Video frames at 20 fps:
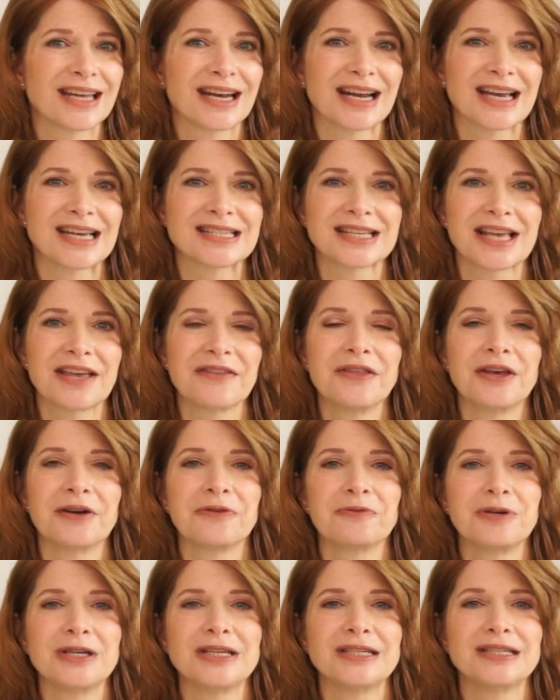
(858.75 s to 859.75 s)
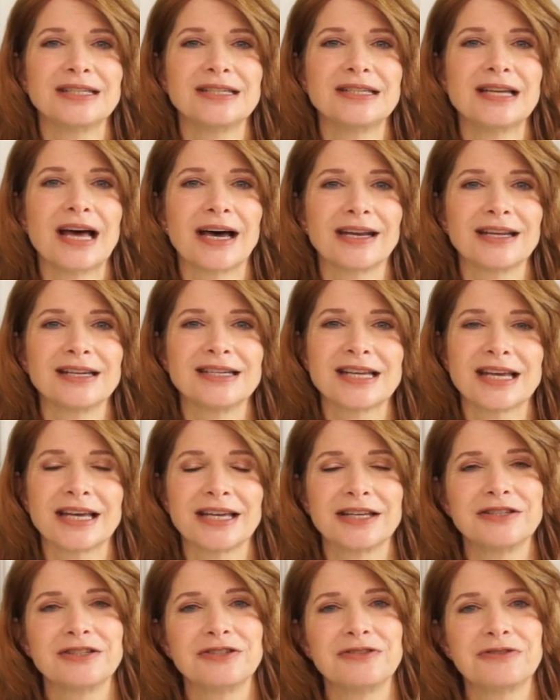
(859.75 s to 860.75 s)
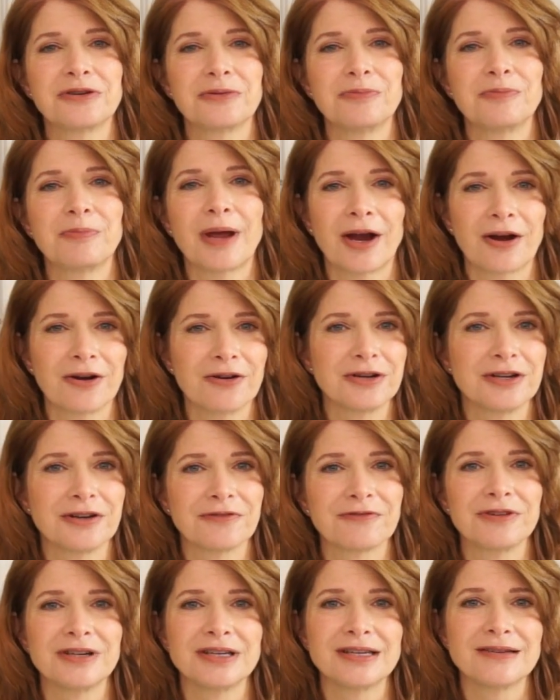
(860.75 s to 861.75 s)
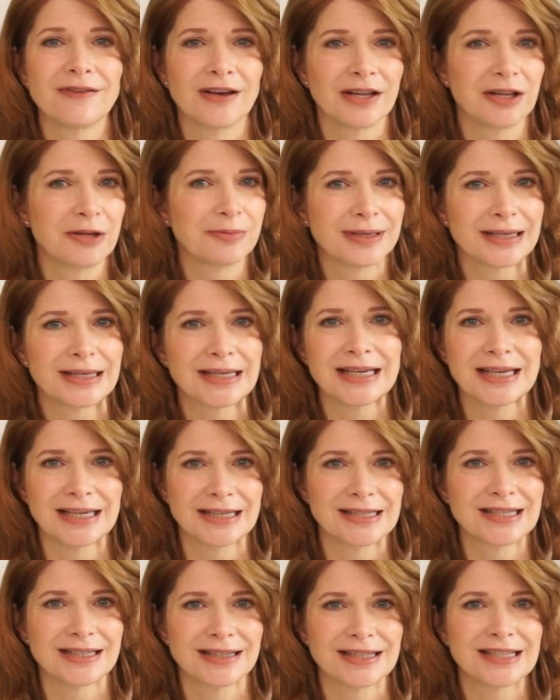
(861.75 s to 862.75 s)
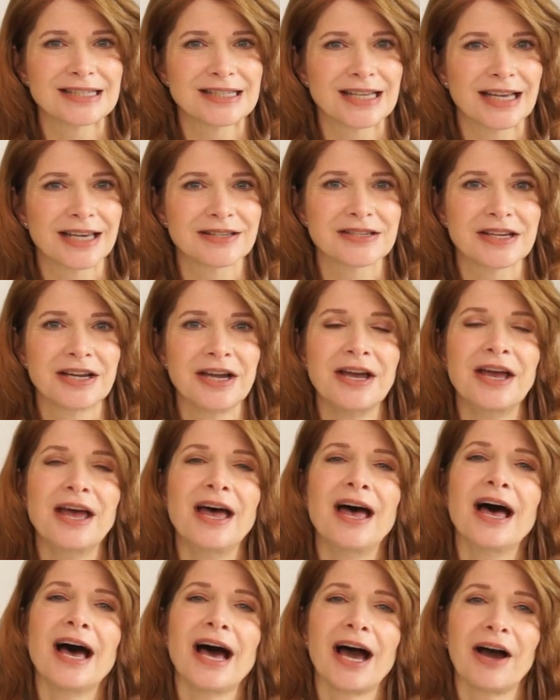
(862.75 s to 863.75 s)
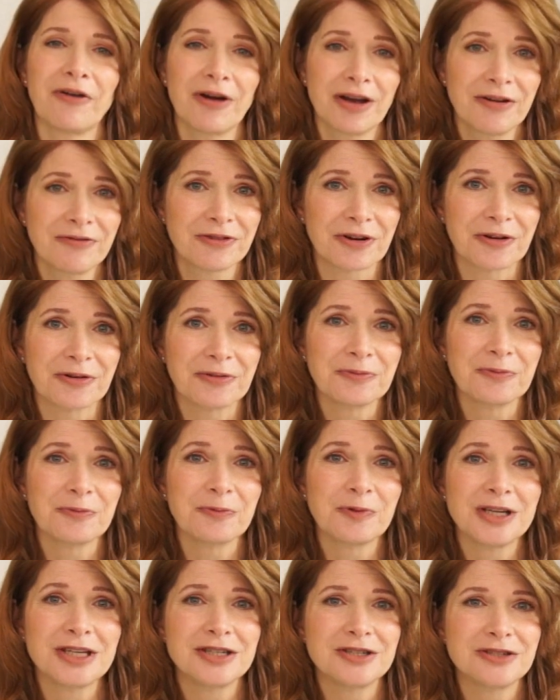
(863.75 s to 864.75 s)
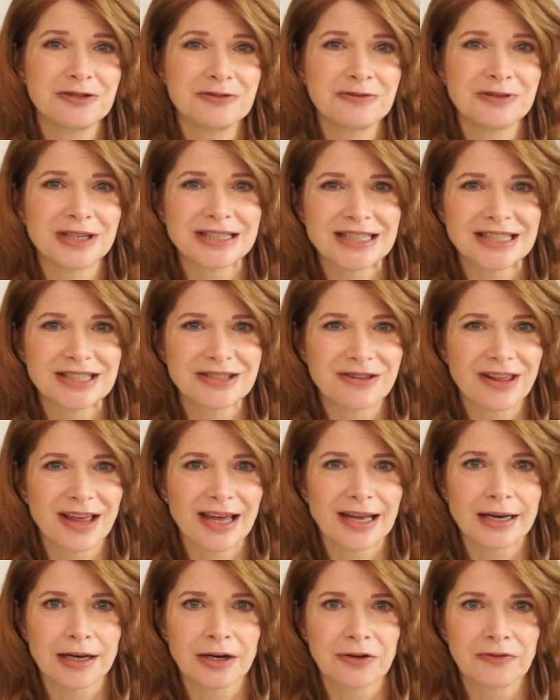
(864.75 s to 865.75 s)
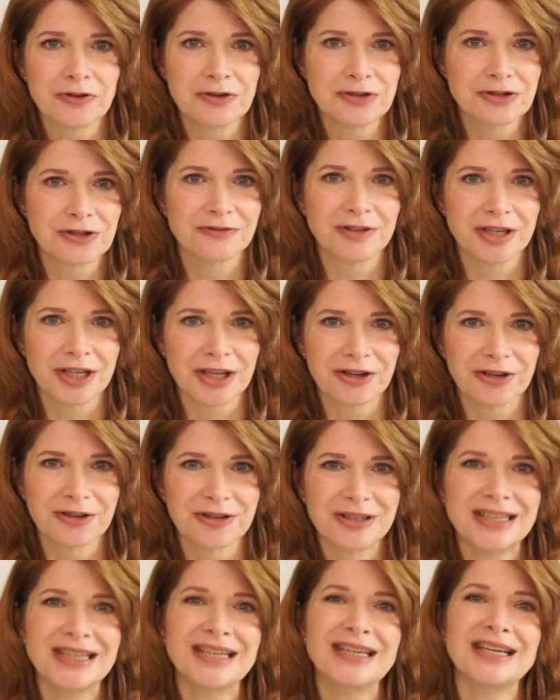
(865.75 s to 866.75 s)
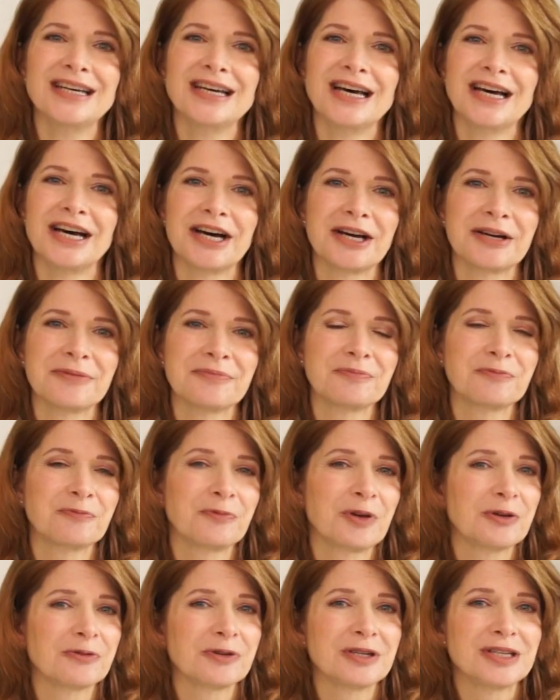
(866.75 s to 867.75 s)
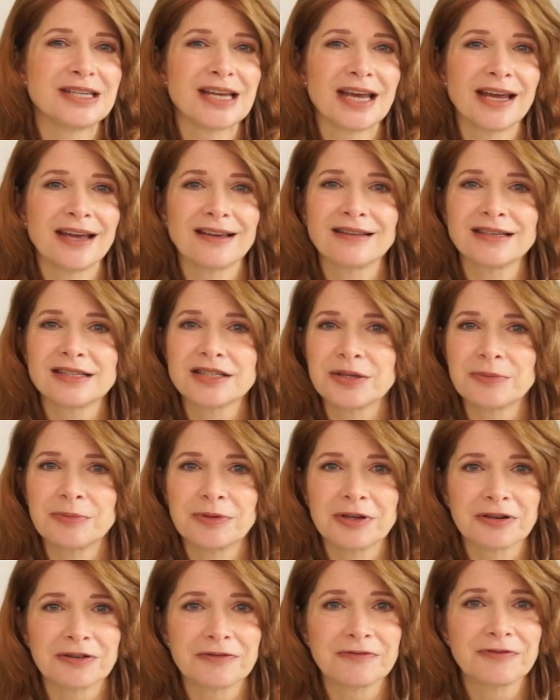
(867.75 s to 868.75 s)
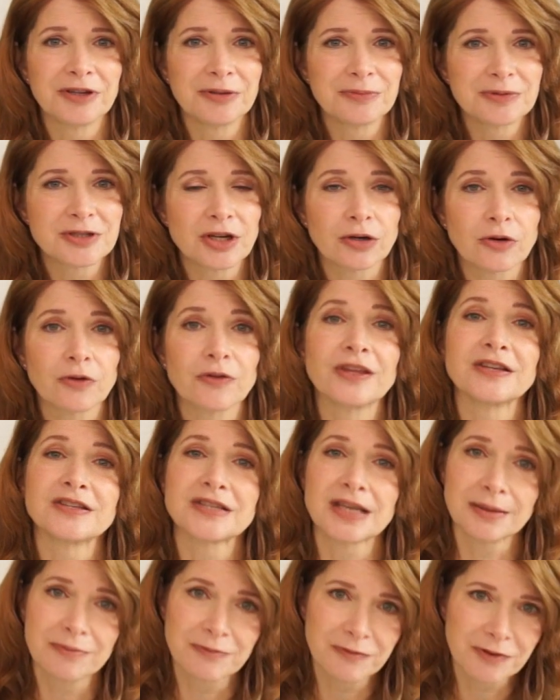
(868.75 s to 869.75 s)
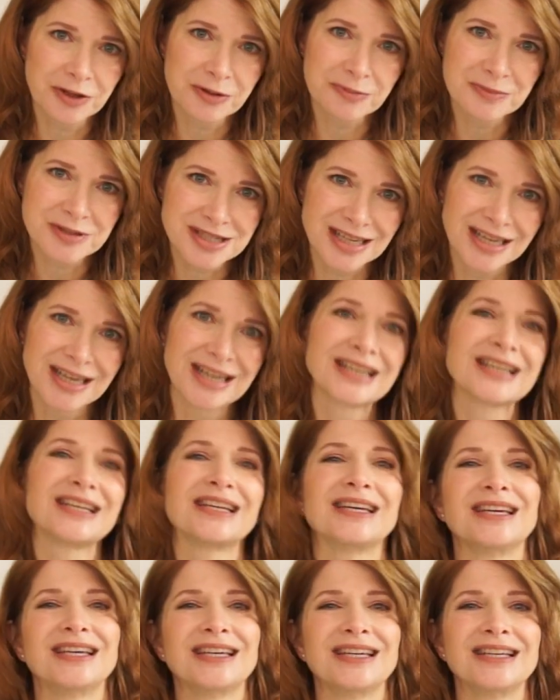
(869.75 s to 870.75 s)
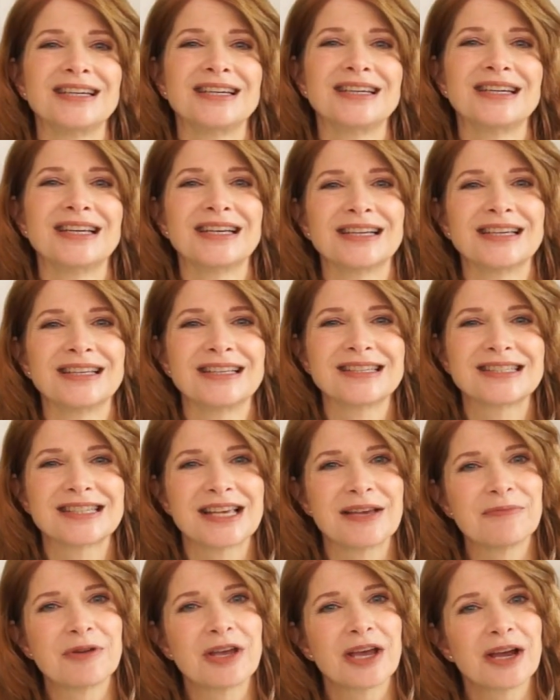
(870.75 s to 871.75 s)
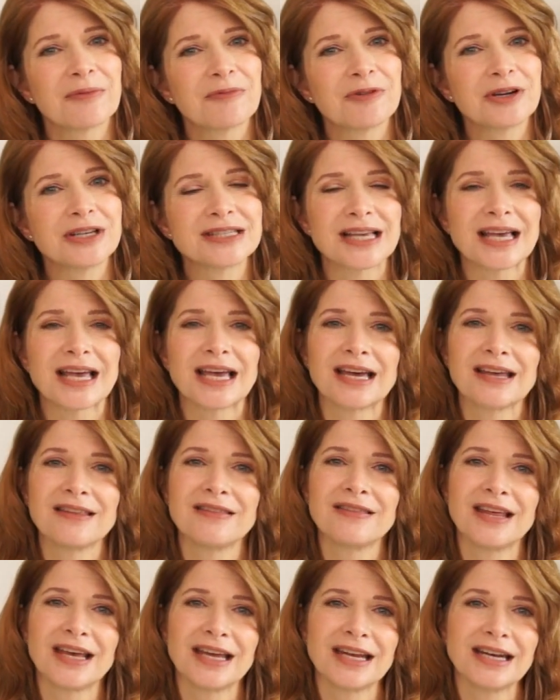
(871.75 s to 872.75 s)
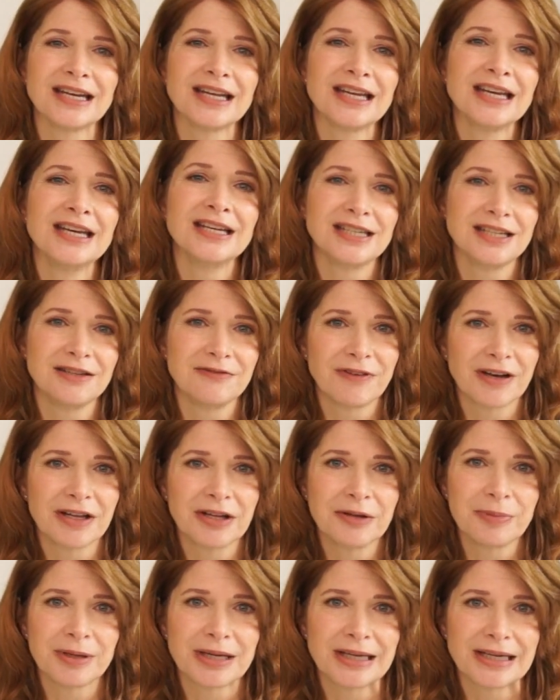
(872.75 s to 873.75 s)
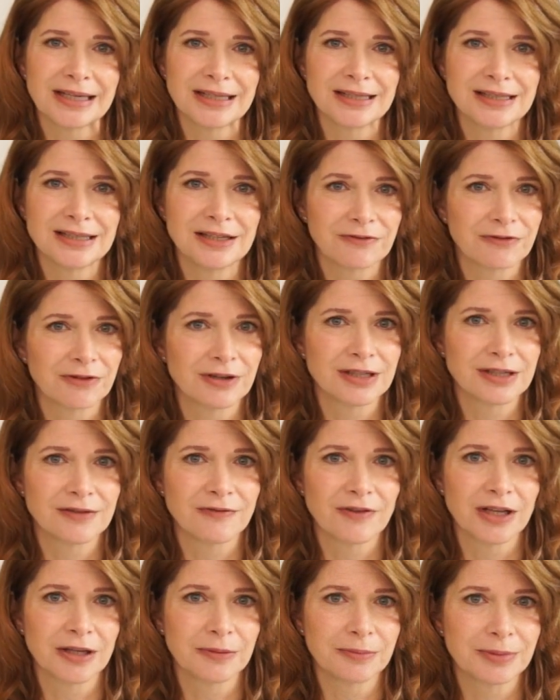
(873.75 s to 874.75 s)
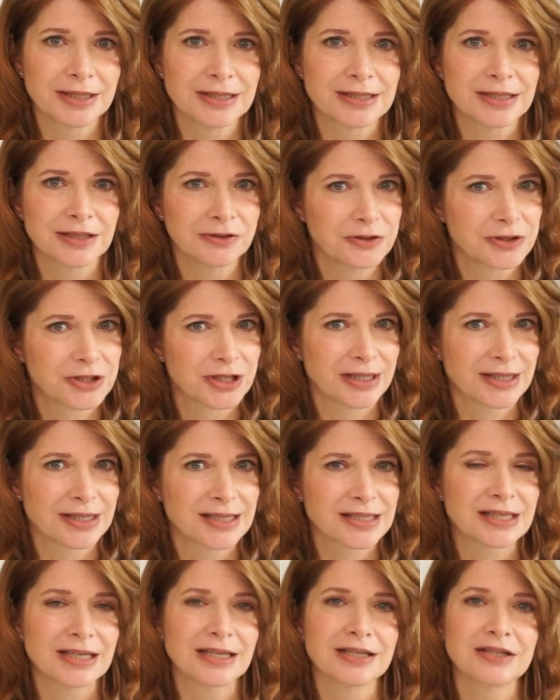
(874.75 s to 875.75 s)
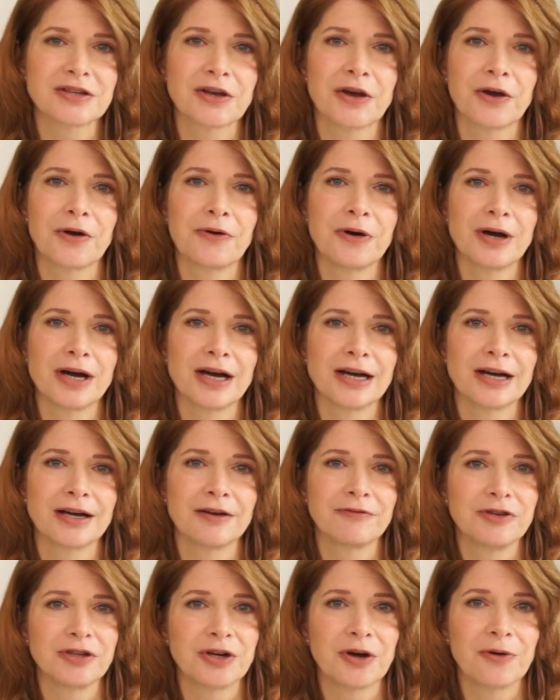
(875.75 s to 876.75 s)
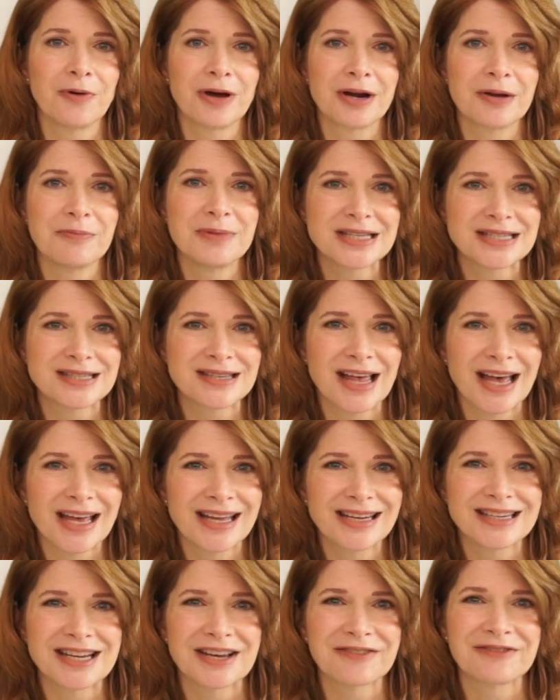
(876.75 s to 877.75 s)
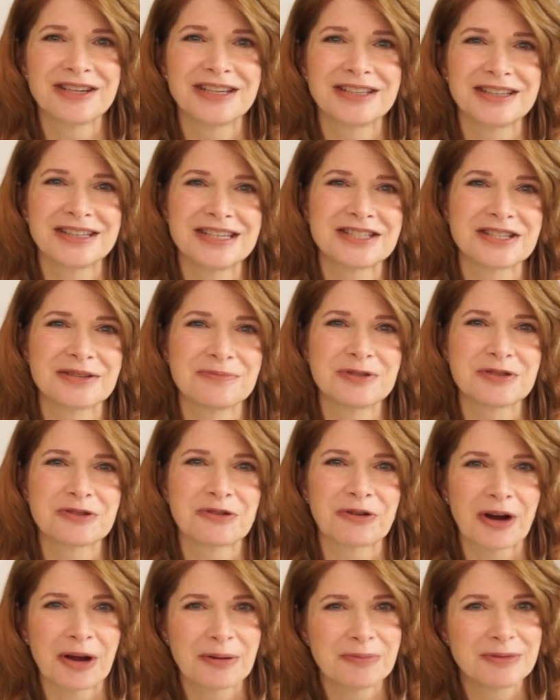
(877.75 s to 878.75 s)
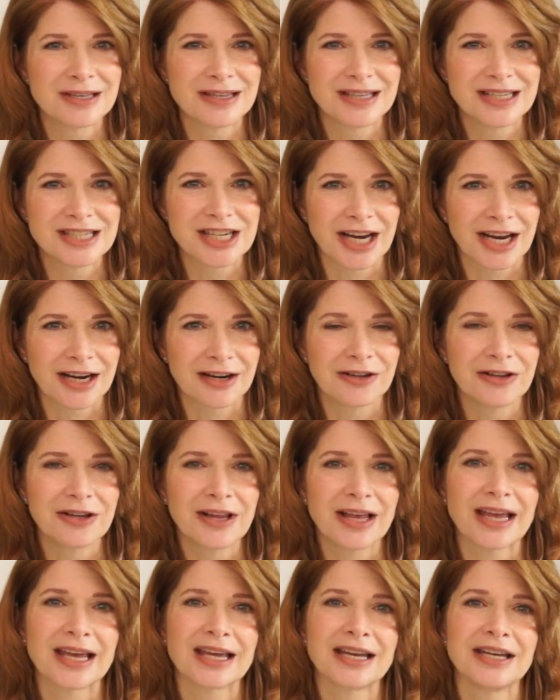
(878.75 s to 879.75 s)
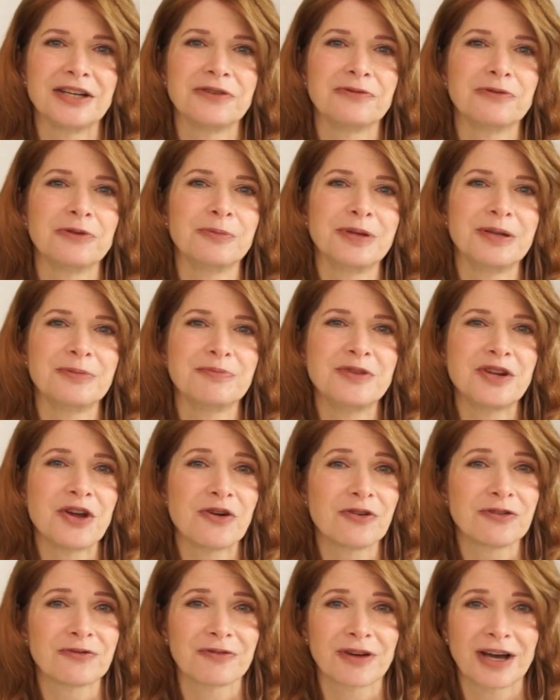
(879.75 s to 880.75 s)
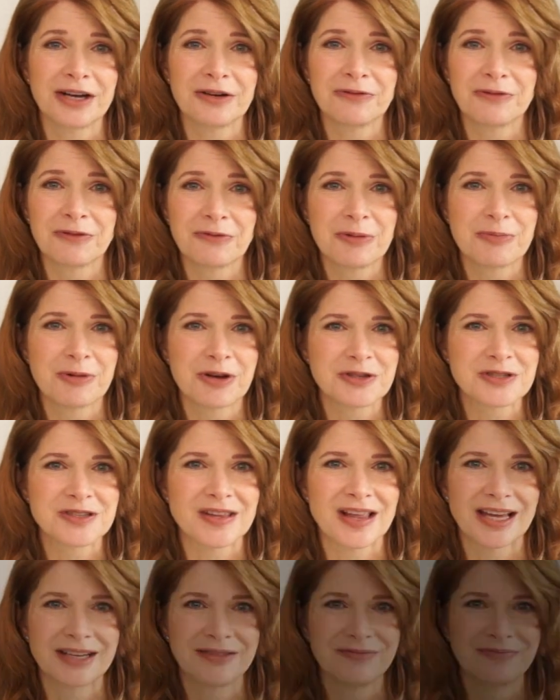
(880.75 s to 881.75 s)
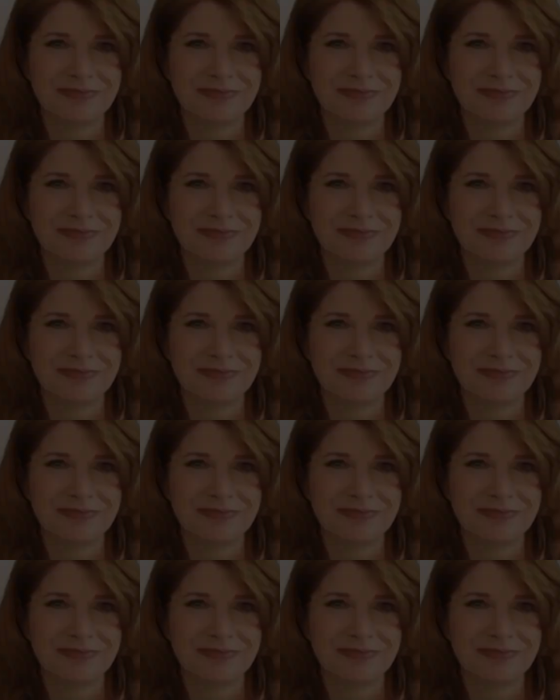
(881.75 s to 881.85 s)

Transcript: I said that we did not intend to compare different developing kits in this test. However, we do want to do that in a future video. We would take similar film stock or the same film stock in the same cameras and then develop it in different developing solutions. So if you don't want to miss that, definitely subscribe to the channel and you will be notified when we post that.